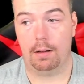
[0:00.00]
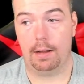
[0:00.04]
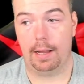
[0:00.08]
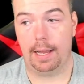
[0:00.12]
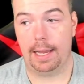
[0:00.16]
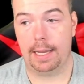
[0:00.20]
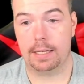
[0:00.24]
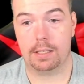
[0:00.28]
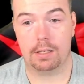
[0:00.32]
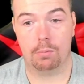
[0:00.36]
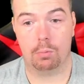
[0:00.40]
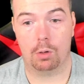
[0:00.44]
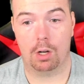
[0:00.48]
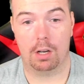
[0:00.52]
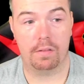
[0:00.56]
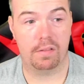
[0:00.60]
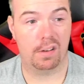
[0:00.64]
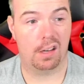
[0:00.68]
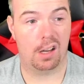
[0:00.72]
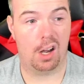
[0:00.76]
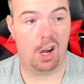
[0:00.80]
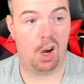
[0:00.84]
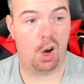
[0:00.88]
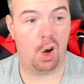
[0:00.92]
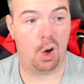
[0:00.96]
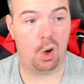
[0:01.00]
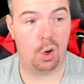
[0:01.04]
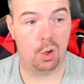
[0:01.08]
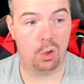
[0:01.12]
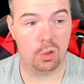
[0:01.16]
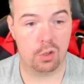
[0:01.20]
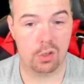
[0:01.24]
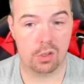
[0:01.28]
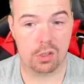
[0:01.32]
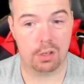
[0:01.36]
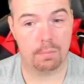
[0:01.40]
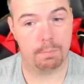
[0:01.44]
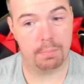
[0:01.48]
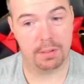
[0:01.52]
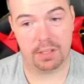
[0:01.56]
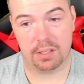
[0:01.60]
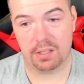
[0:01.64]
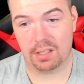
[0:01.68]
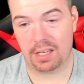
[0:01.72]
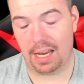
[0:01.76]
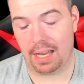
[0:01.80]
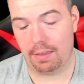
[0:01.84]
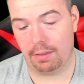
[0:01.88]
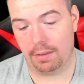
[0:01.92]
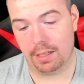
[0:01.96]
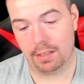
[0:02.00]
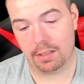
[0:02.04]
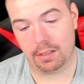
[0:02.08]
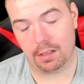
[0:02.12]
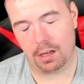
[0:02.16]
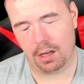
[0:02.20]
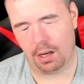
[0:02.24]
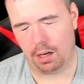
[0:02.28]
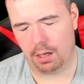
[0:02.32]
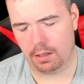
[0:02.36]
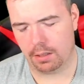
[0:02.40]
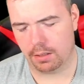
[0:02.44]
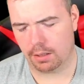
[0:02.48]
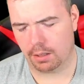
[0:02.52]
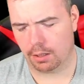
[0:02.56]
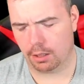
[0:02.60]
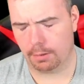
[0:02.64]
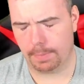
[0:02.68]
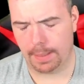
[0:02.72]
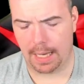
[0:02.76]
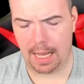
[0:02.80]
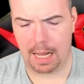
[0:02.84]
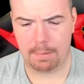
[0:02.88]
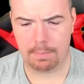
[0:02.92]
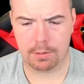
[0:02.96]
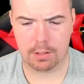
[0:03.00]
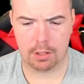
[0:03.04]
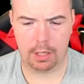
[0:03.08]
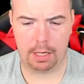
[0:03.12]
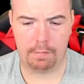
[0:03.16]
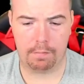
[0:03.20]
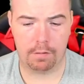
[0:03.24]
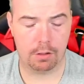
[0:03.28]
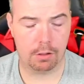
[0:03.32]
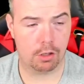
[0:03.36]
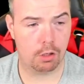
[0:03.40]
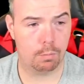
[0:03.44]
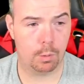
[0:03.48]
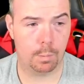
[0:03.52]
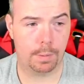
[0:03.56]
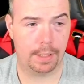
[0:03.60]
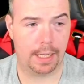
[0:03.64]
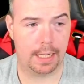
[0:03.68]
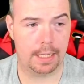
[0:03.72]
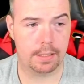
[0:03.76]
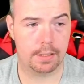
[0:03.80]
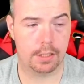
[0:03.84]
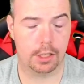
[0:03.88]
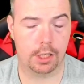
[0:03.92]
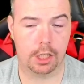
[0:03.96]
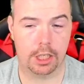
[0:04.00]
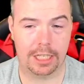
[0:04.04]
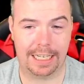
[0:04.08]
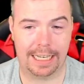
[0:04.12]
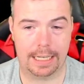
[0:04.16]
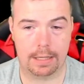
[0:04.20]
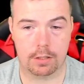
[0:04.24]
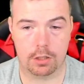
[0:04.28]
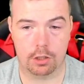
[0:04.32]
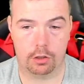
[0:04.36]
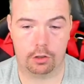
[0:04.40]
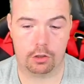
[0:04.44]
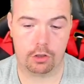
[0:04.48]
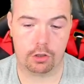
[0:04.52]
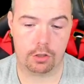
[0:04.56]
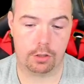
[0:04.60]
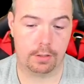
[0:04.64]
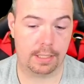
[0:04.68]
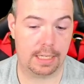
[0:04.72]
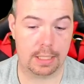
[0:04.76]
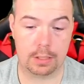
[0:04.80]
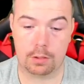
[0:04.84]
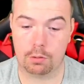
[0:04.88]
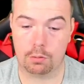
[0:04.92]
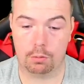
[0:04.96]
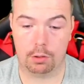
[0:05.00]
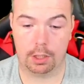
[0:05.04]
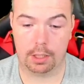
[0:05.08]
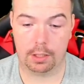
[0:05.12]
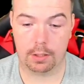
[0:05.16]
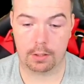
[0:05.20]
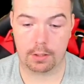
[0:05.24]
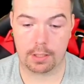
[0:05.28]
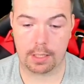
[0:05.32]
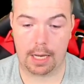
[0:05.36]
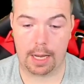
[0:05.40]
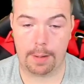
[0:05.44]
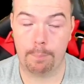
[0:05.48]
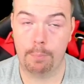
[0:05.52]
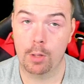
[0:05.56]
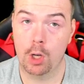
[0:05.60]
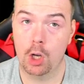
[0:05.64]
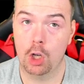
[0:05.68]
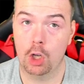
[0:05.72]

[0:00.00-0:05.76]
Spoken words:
Is it worth it? 100%. This card is going to be absolutely, if you come up against it, you're going to get touched. That's all I'm going to say.